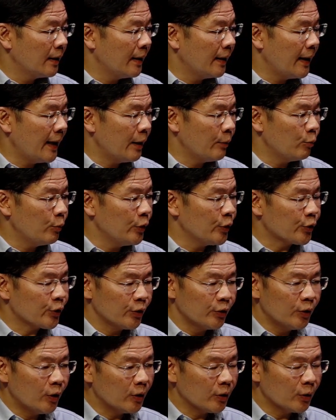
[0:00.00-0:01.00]
and we should
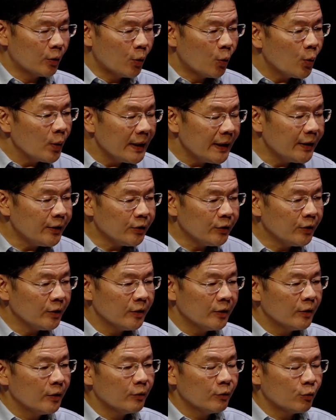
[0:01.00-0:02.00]
not go in
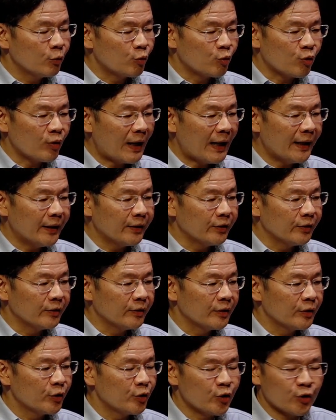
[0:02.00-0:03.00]
to try and
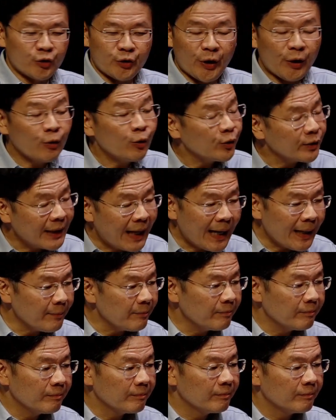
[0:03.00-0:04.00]
stereotype,
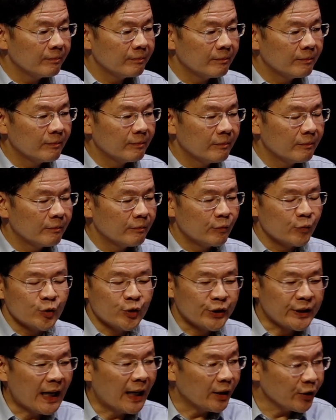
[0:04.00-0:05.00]

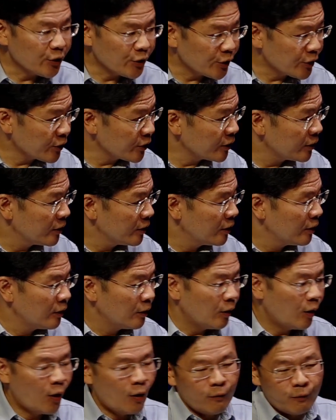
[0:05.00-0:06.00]
judge,
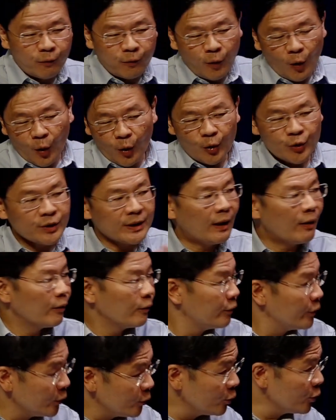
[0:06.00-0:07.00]
or force our
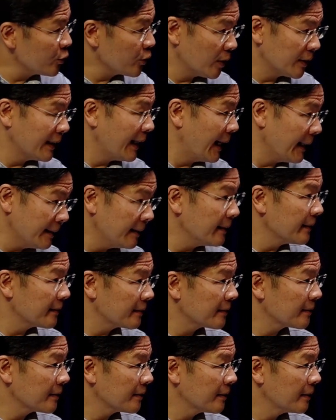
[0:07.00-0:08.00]
views on
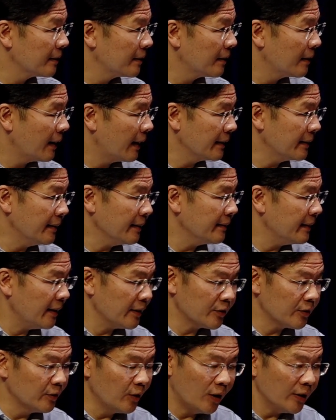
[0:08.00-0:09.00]
others. I think
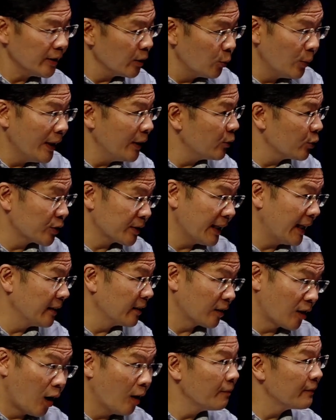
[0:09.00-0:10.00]
that's not the way to start a
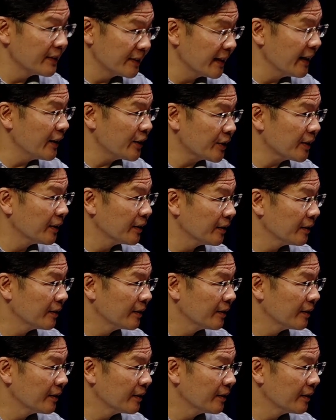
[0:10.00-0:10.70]
conversation.